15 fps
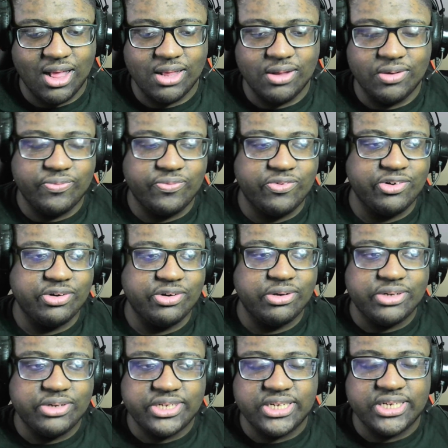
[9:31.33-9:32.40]
for
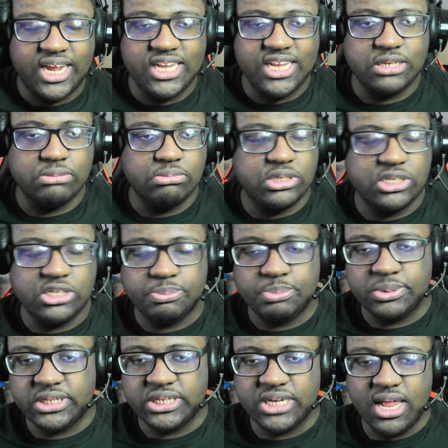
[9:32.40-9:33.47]
saying some
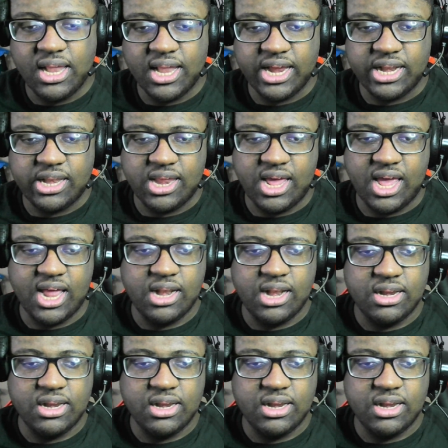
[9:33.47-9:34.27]
stupid shit like that.